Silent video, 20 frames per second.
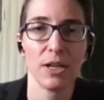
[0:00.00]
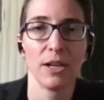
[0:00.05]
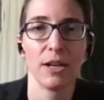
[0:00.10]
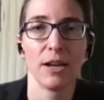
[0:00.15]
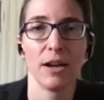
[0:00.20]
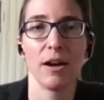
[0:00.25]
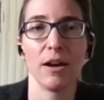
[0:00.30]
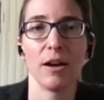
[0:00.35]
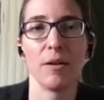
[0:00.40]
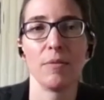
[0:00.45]

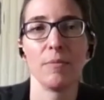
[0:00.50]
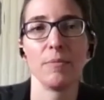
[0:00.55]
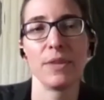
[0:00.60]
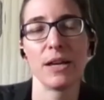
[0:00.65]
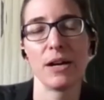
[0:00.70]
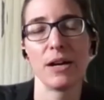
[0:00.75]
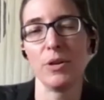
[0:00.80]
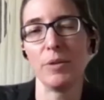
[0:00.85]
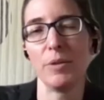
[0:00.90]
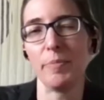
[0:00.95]
Um,
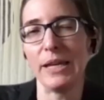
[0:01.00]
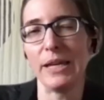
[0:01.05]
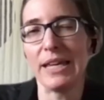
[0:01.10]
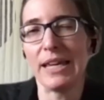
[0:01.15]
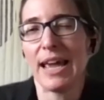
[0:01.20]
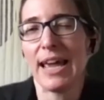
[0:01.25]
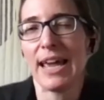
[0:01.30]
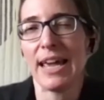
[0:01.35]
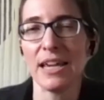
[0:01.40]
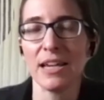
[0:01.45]
that would
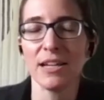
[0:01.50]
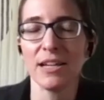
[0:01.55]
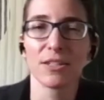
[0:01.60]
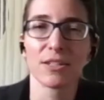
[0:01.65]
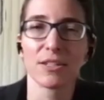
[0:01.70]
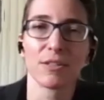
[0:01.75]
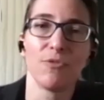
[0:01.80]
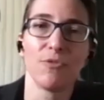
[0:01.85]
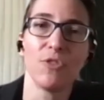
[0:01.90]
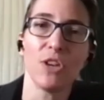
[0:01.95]
be
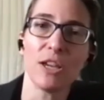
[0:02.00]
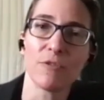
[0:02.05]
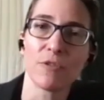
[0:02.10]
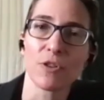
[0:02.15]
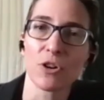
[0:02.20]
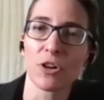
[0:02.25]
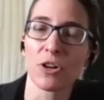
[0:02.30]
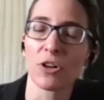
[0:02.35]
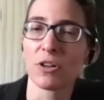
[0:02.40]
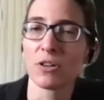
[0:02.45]
aches,
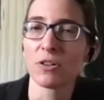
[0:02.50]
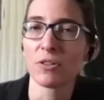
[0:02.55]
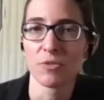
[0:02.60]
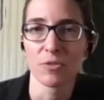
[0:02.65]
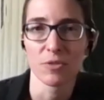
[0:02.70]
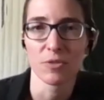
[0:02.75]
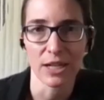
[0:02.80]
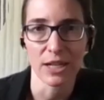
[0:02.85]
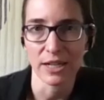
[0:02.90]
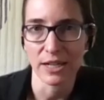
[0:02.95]
fever,
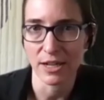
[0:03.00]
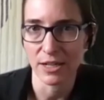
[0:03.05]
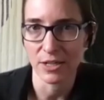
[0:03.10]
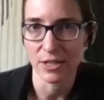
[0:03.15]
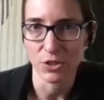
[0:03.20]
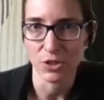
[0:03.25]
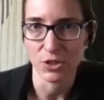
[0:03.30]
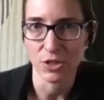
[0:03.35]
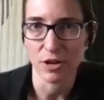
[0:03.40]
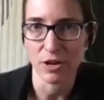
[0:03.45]
that kind
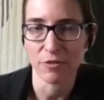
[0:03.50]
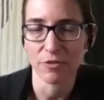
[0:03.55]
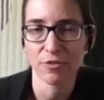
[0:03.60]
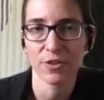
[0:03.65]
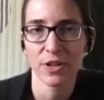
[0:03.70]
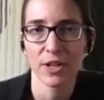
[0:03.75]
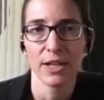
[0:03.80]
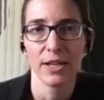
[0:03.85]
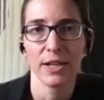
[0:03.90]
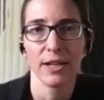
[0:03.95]
of stuff
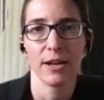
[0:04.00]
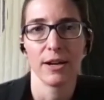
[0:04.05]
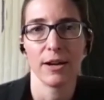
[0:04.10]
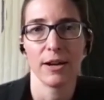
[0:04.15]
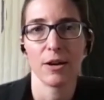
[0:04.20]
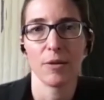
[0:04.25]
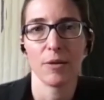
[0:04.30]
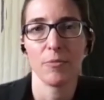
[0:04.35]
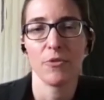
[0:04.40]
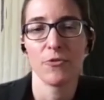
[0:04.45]

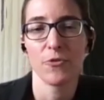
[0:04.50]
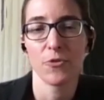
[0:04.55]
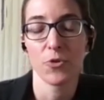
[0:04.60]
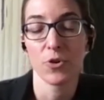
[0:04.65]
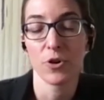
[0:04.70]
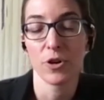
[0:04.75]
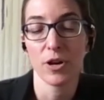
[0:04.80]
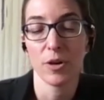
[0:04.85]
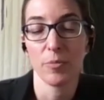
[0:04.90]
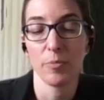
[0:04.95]
um,
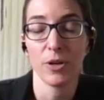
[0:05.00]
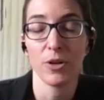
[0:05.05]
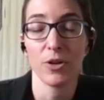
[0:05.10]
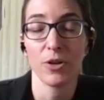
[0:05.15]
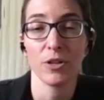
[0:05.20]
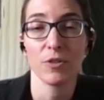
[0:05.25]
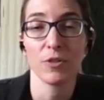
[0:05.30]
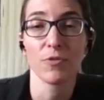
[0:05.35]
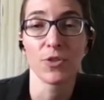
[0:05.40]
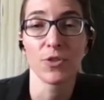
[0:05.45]
for a
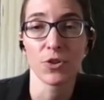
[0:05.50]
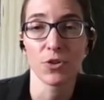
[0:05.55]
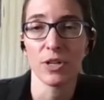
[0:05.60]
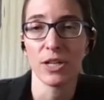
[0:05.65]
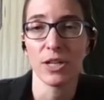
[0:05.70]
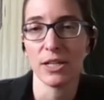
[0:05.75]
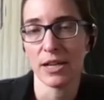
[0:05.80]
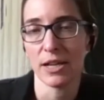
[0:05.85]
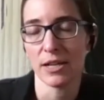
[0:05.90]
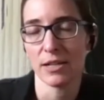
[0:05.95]
period of
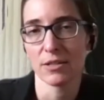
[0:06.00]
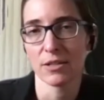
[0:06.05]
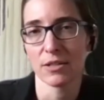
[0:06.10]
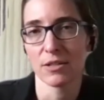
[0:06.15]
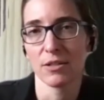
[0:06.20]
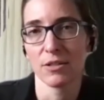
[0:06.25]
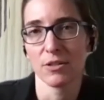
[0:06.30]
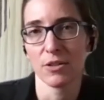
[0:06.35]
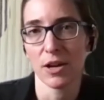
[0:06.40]
30 days.